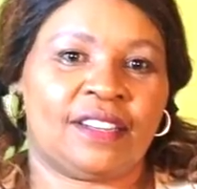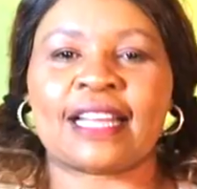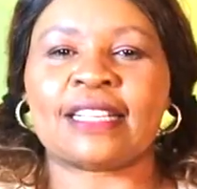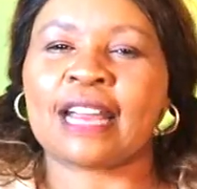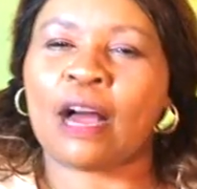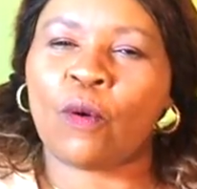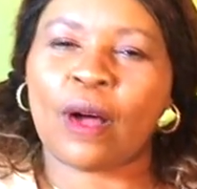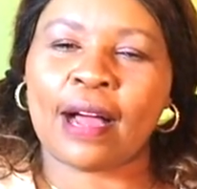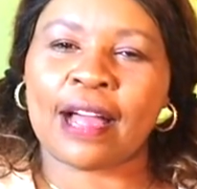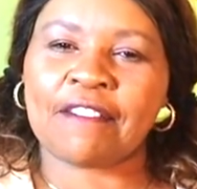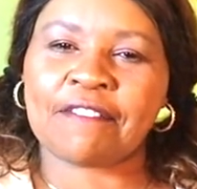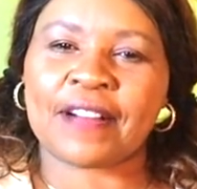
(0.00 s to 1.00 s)
That's how
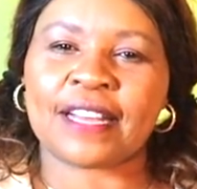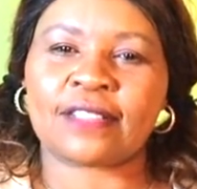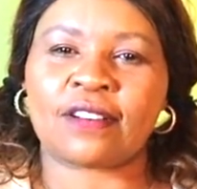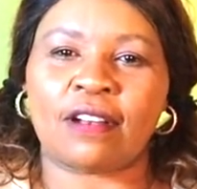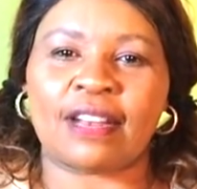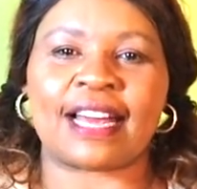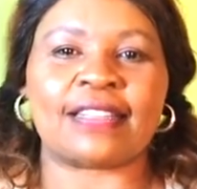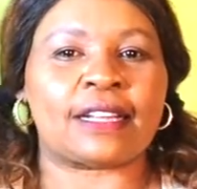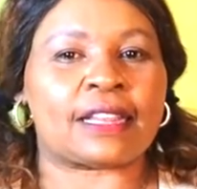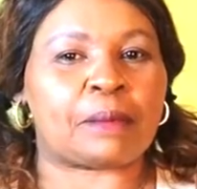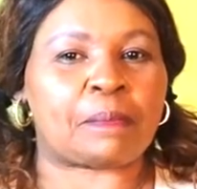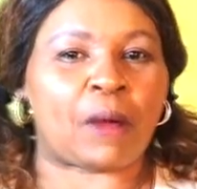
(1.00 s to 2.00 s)
I first
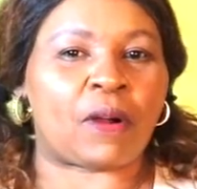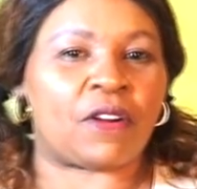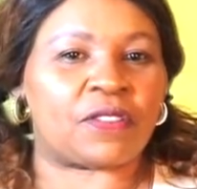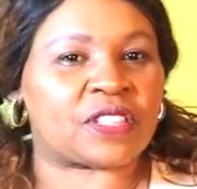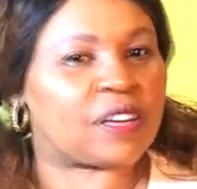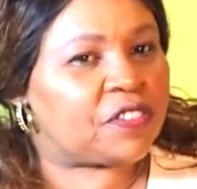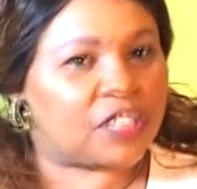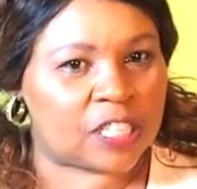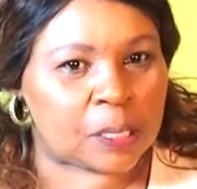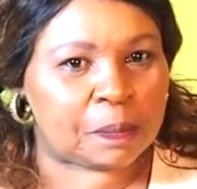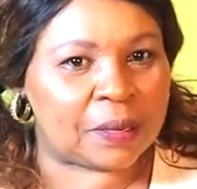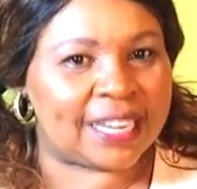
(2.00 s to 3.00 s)
learned the power of
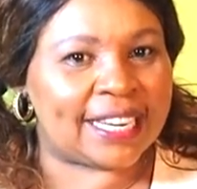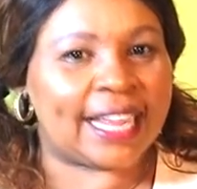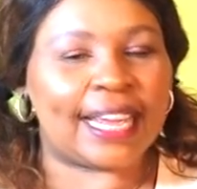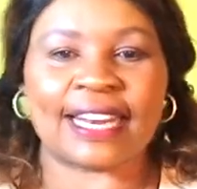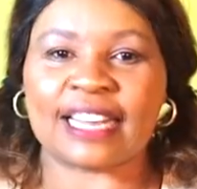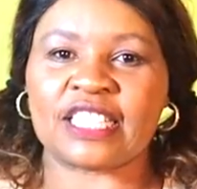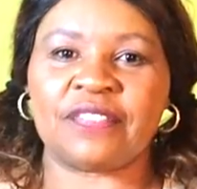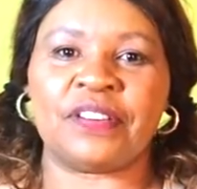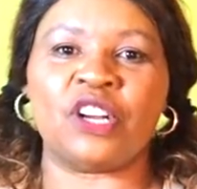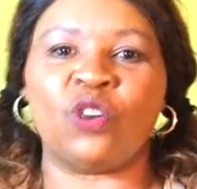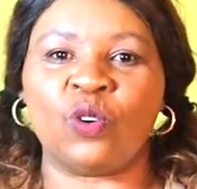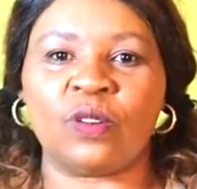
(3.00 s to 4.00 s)
self-discipline in
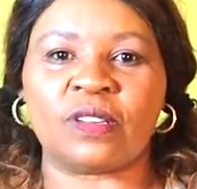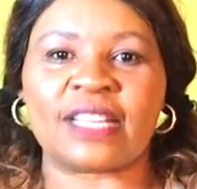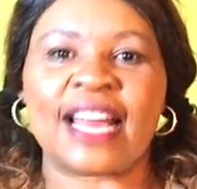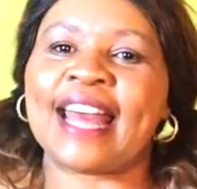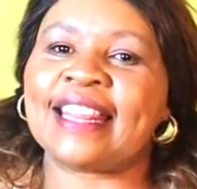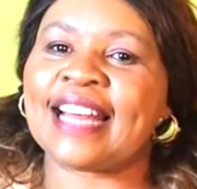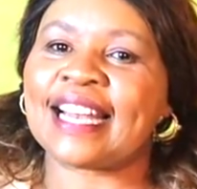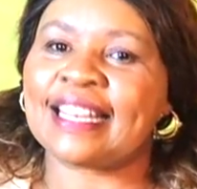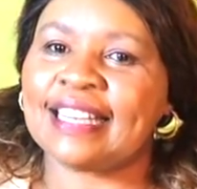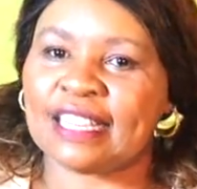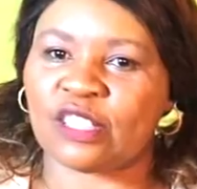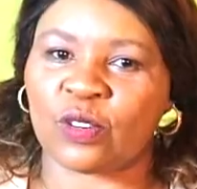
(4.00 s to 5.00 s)
achieving goals. And that
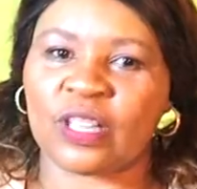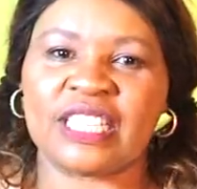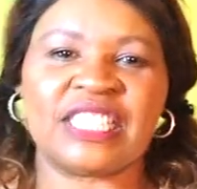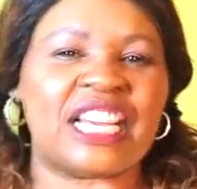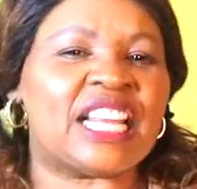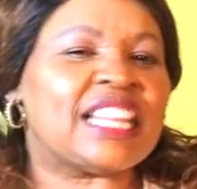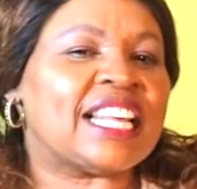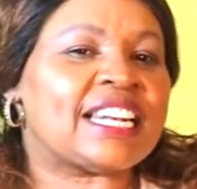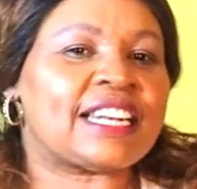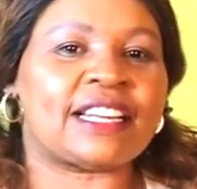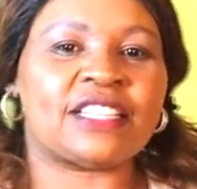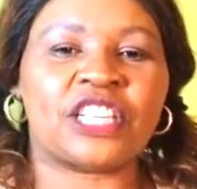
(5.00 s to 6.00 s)
lesson changed the
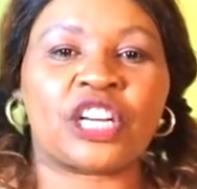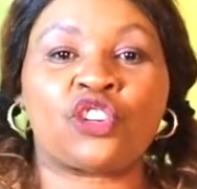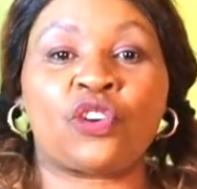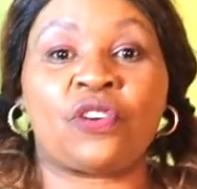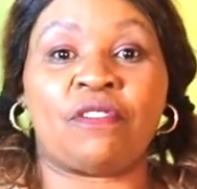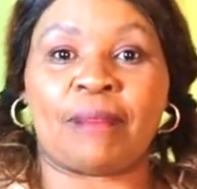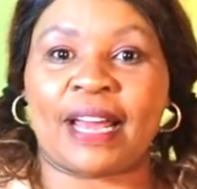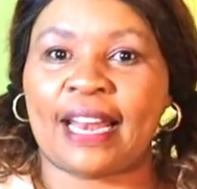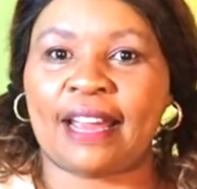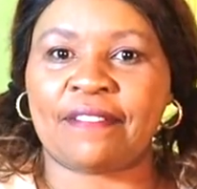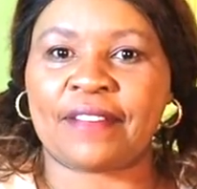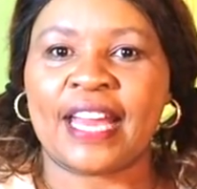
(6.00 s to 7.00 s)
trajectory of my
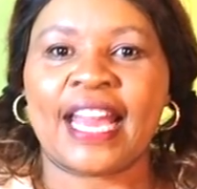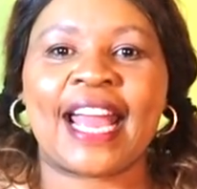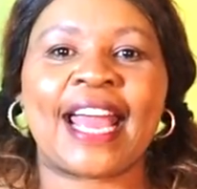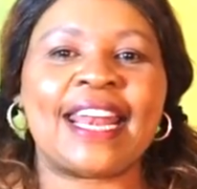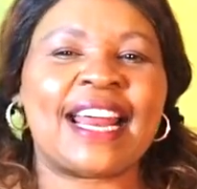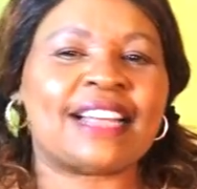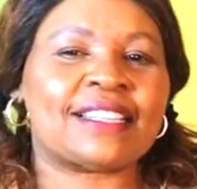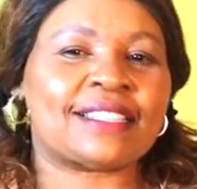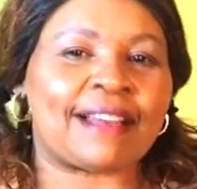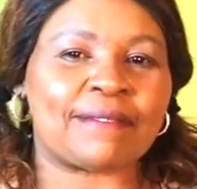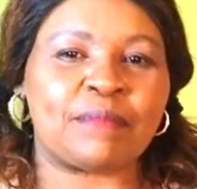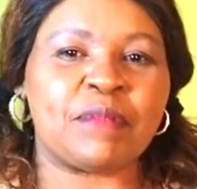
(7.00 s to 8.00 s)
life and has
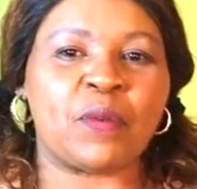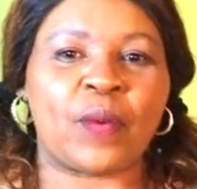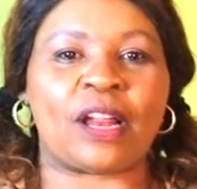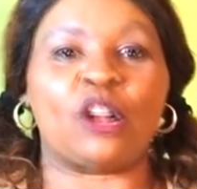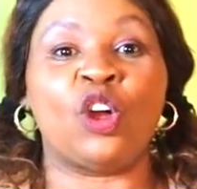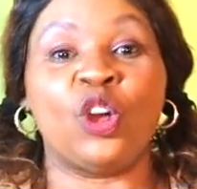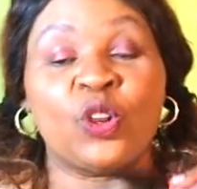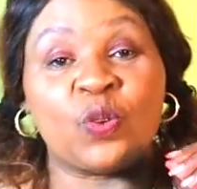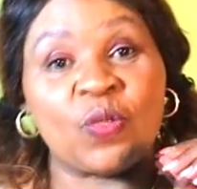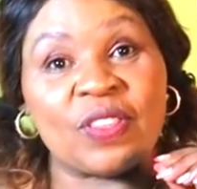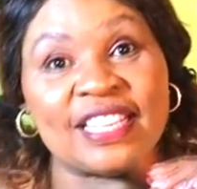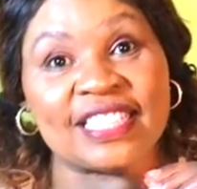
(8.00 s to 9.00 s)
served me well
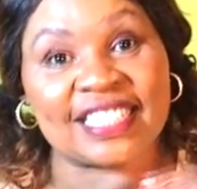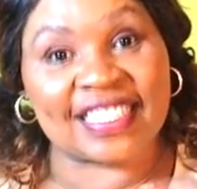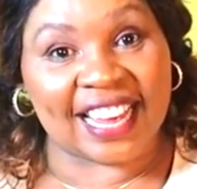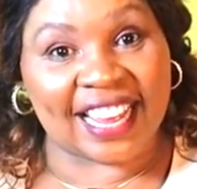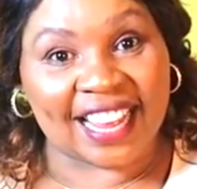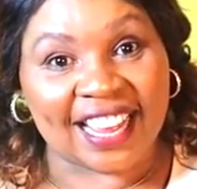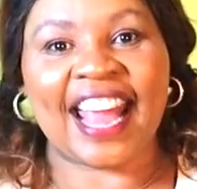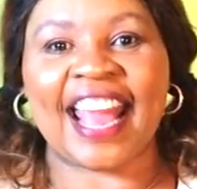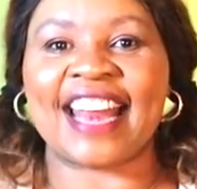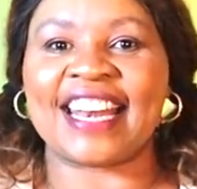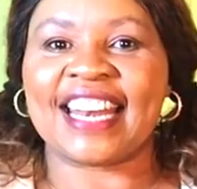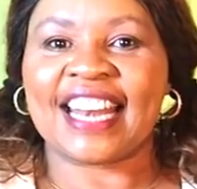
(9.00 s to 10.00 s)
to this day
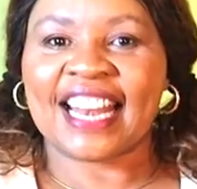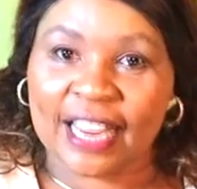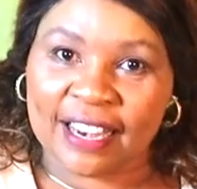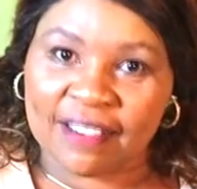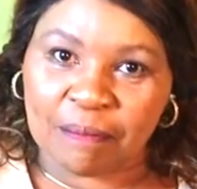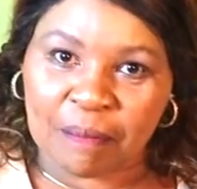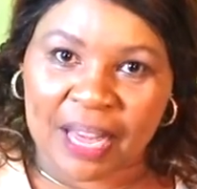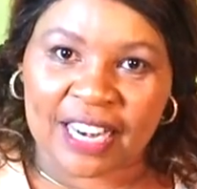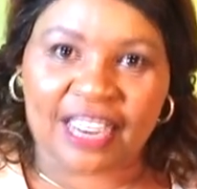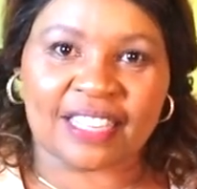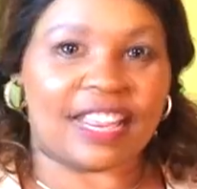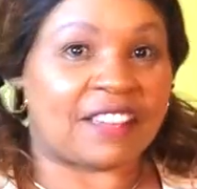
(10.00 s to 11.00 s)
and in
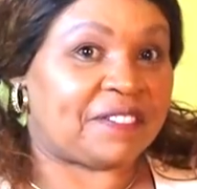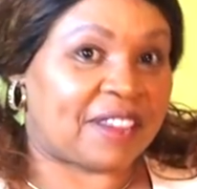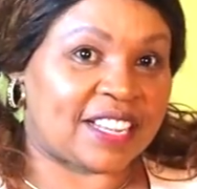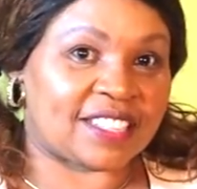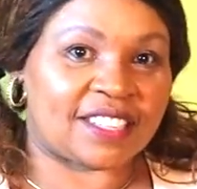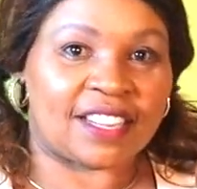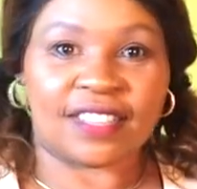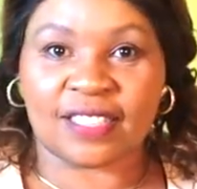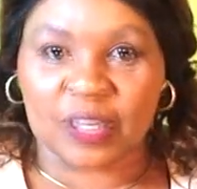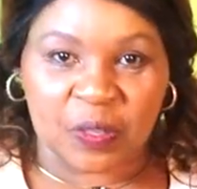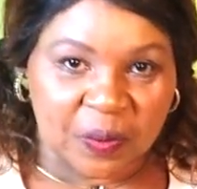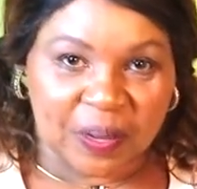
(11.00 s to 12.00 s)
many diverse
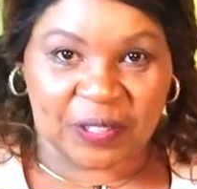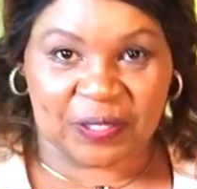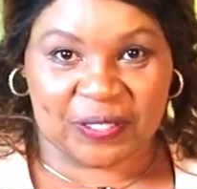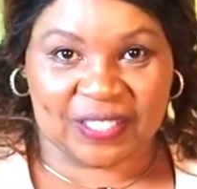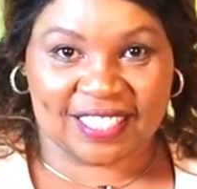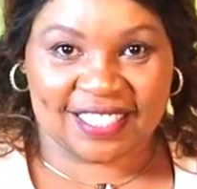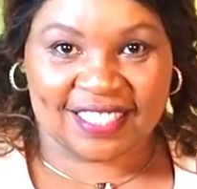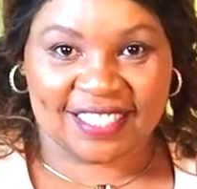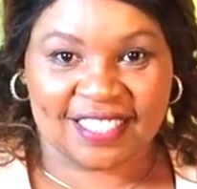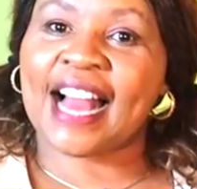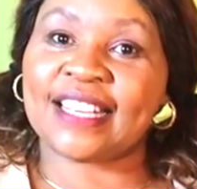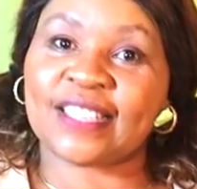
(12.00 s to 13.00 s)
situations.
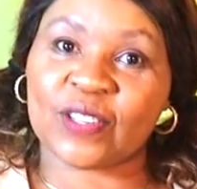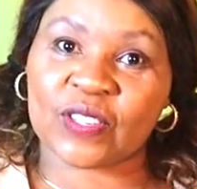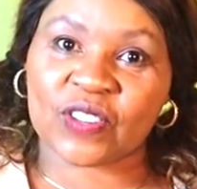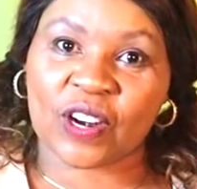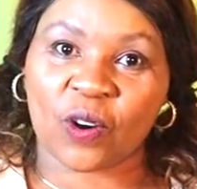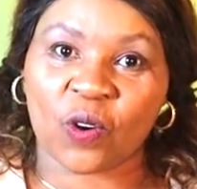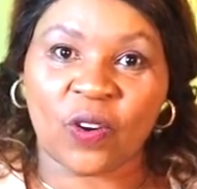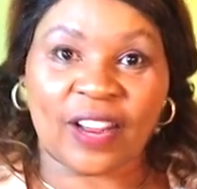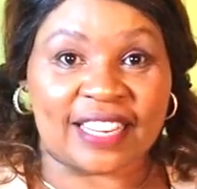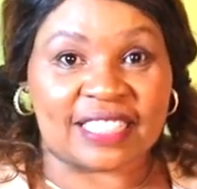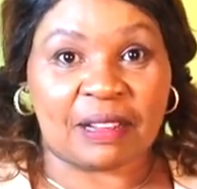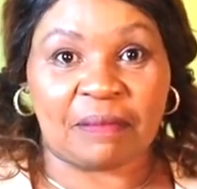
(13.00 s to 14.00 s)
I still struggle
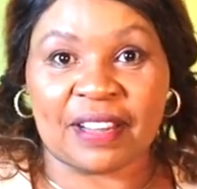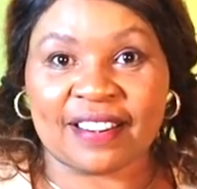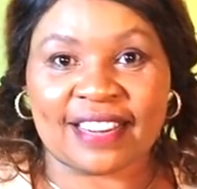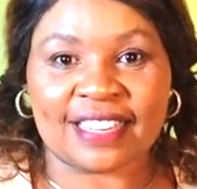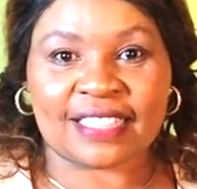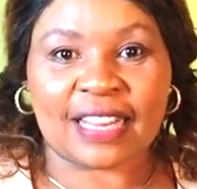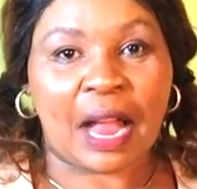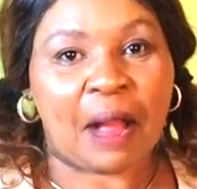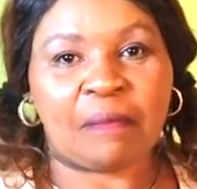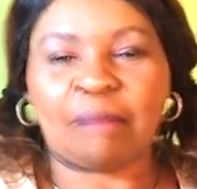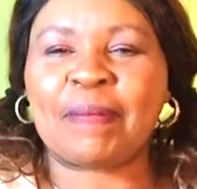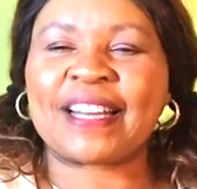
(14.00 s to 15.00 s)
in some areas,
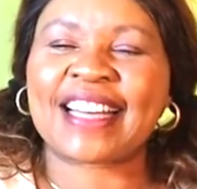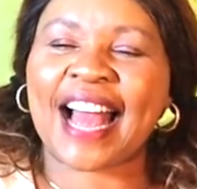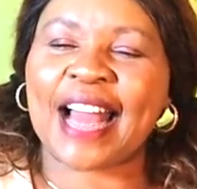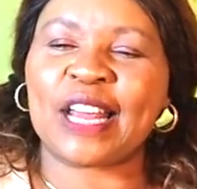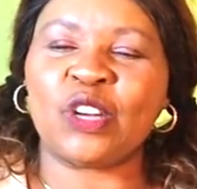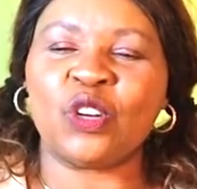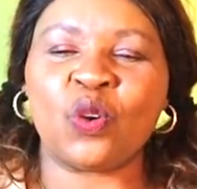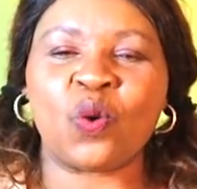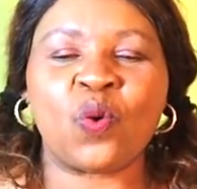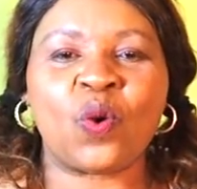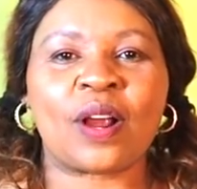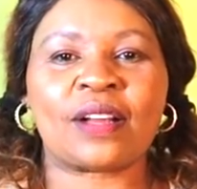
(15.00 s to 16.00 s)
but I
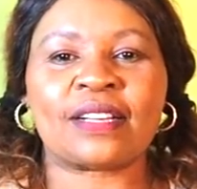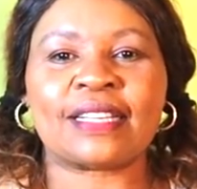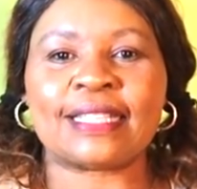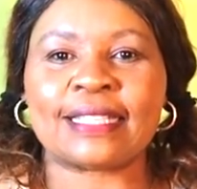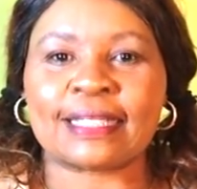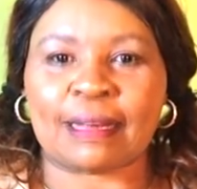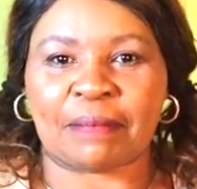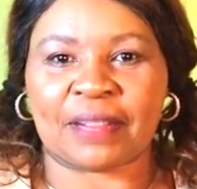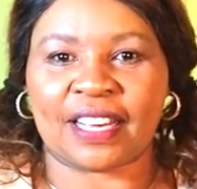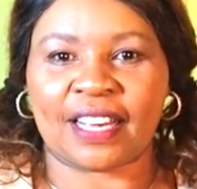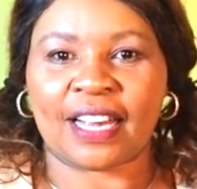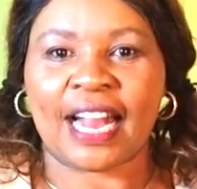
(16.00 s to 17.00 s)
know
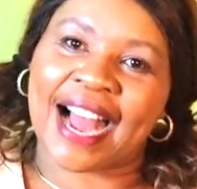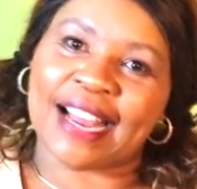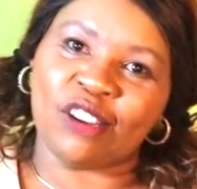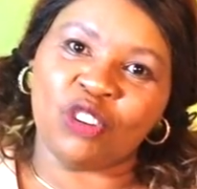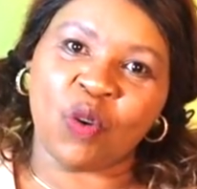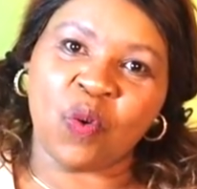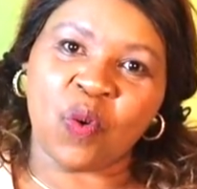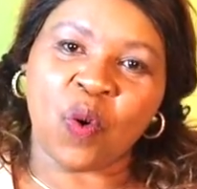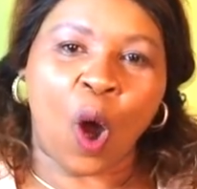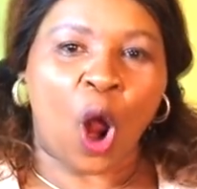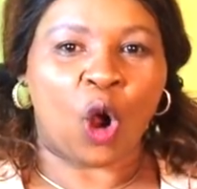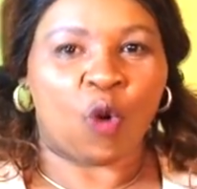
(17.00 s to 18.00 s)
something. I know
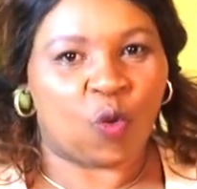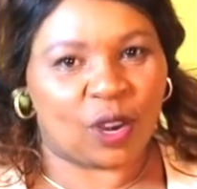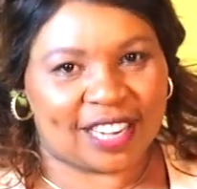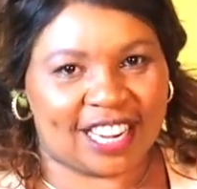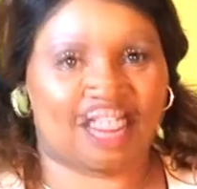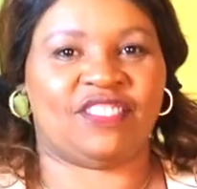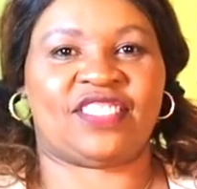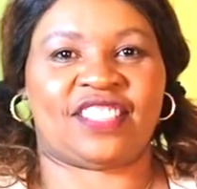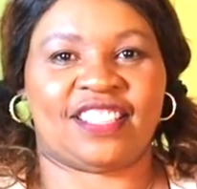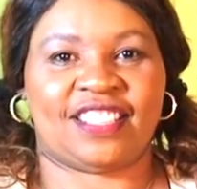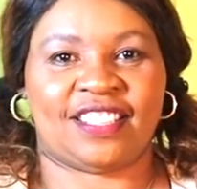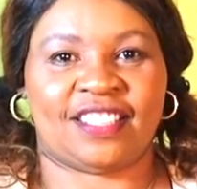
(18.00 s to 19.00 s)
what gives.